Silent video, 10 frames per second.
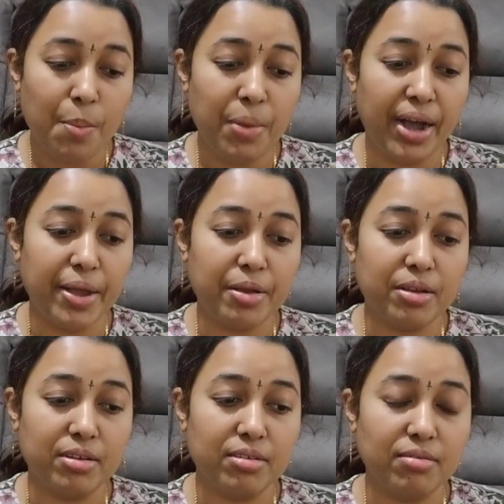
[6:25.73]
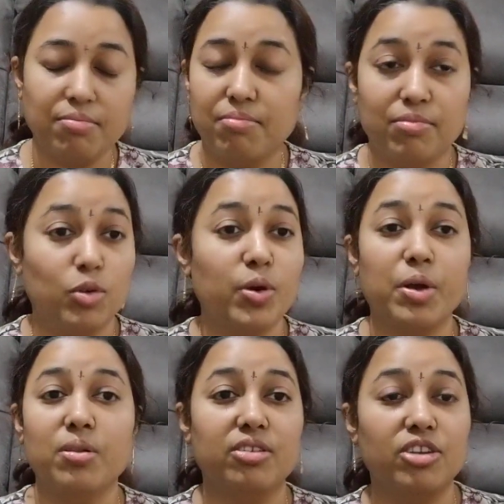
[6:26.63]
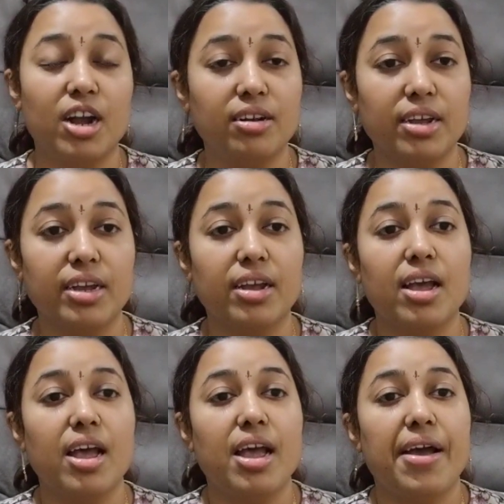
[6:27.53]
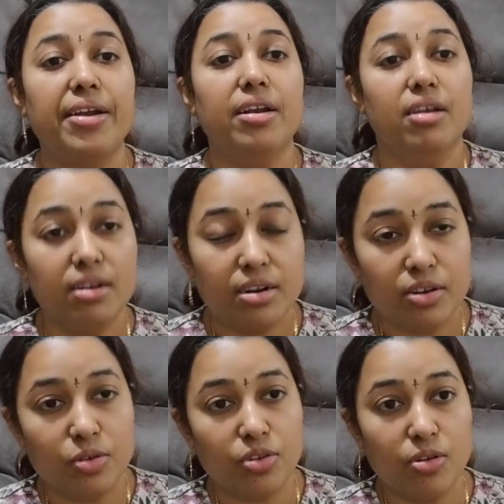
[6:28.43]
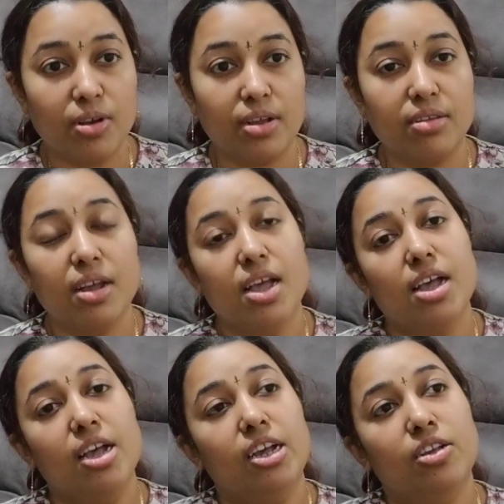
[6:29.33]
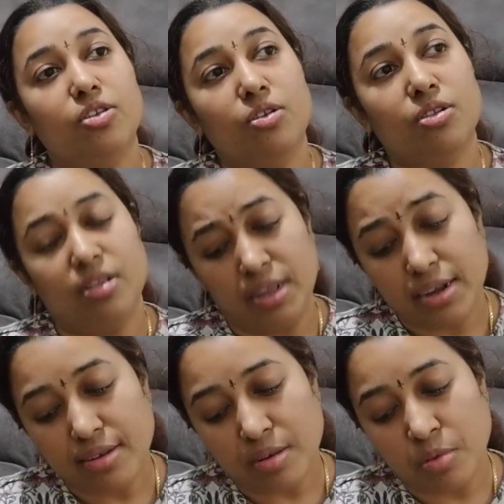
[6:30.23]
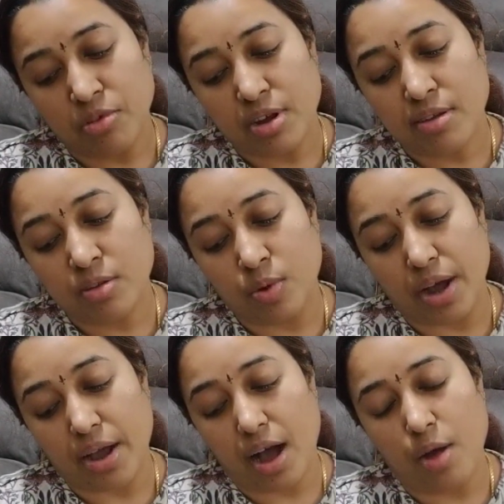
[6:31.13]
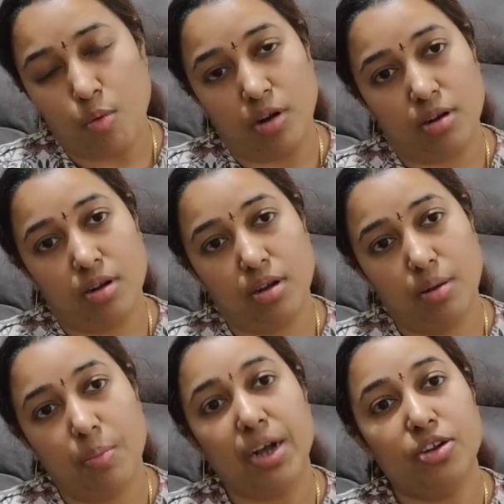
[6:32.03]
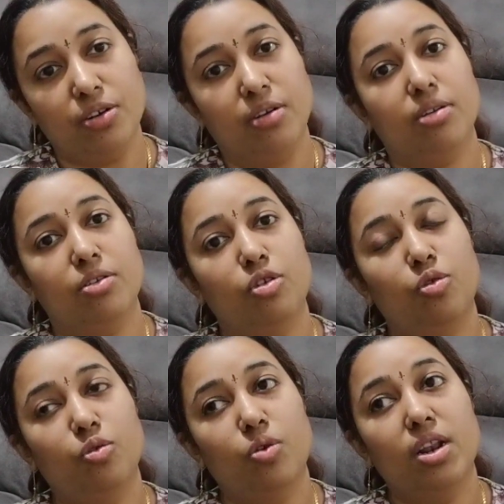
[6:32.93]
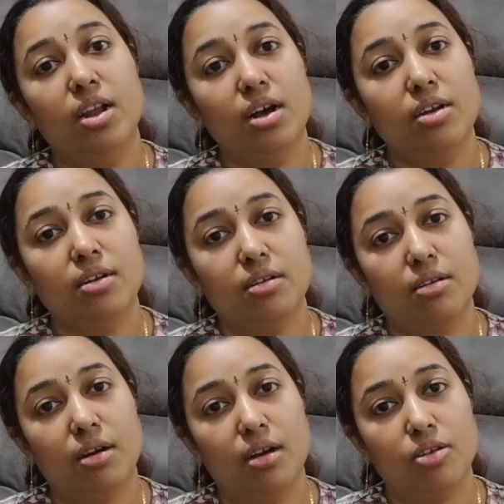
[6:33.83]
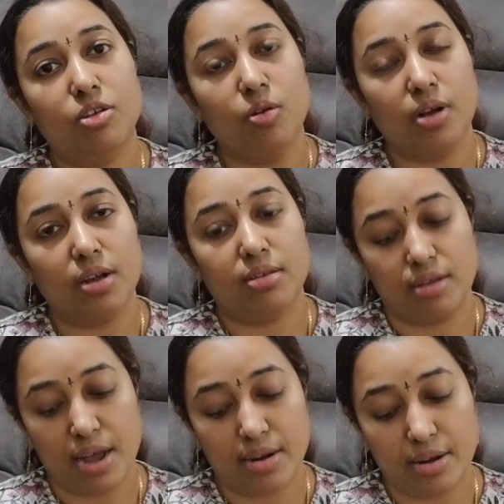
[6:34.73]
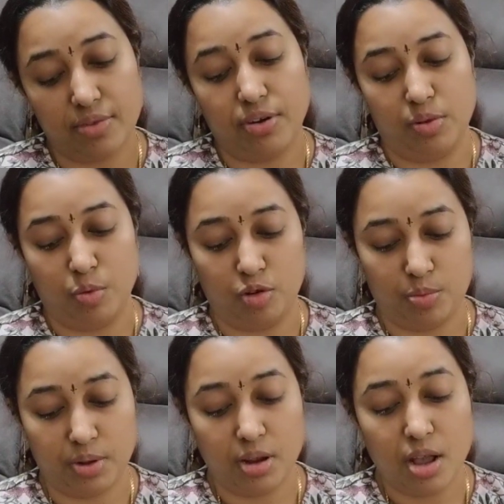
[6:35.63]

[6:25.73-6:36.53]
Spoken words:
by doing all this chanting and learning new slokas. So these are some of the reasons why I want my children to learn slokas, and as far as possible,